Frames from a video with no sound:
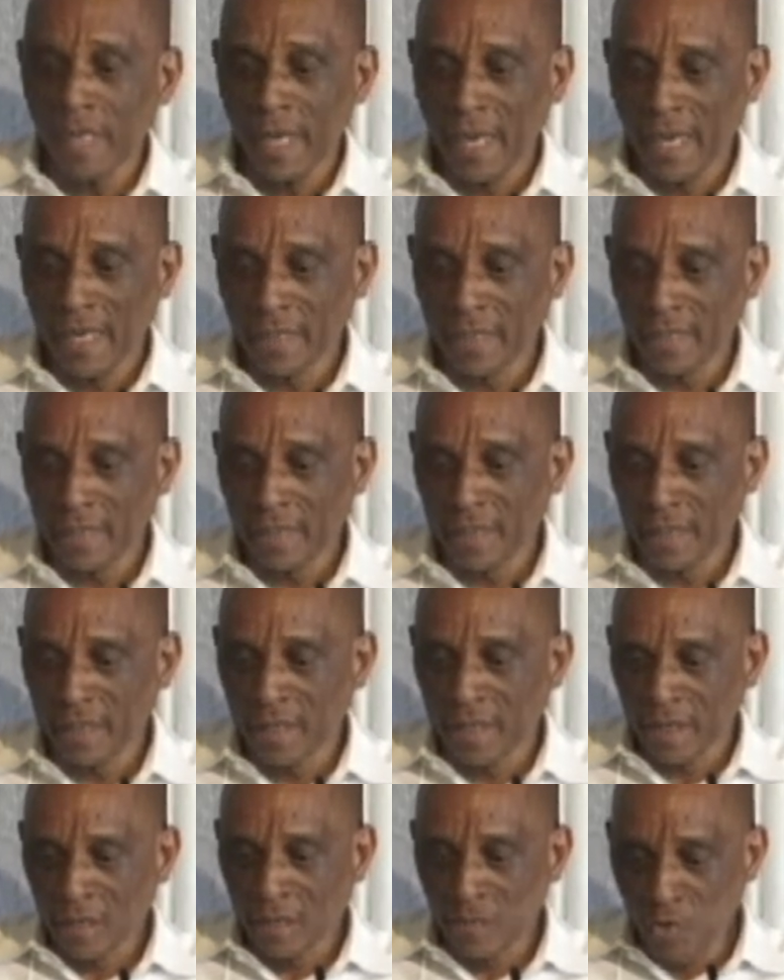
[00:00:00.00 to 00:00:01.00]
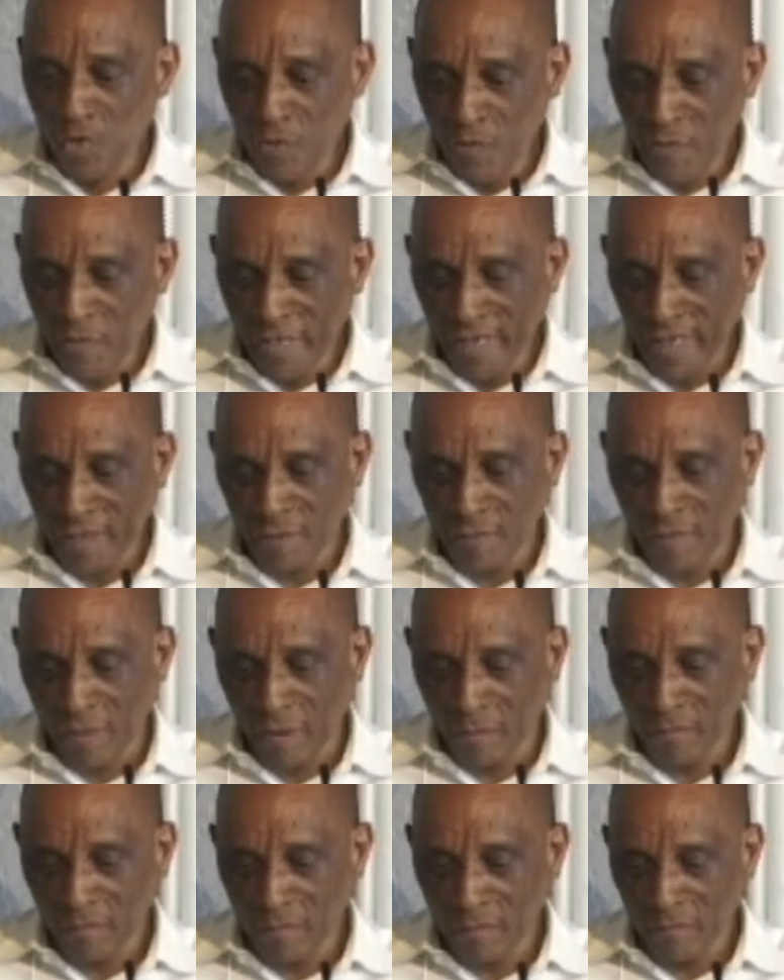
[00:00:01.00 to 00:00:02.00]
and moving it
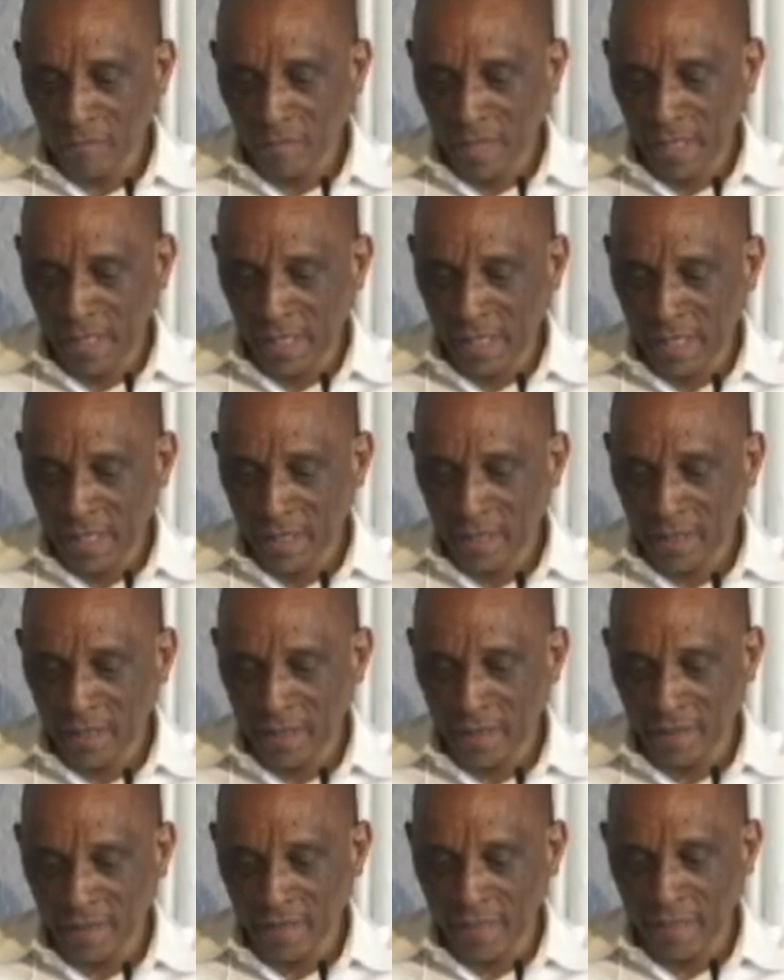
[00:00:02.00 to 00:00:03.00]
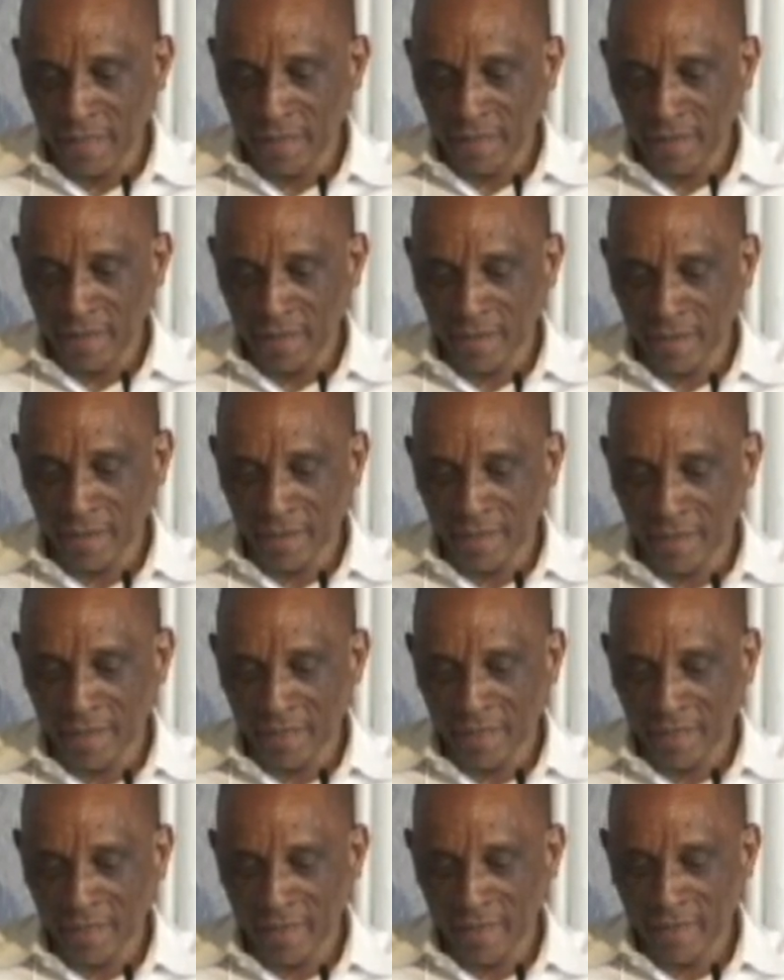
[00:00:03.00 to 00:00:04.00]
from the, the
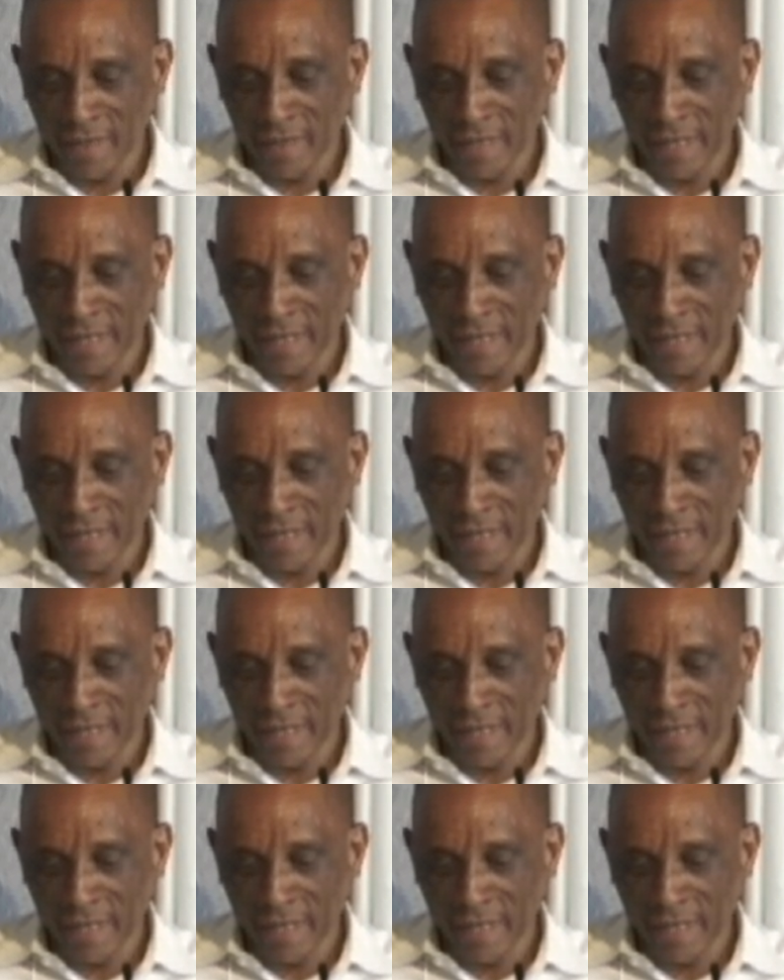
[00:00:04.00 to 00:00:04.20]
the,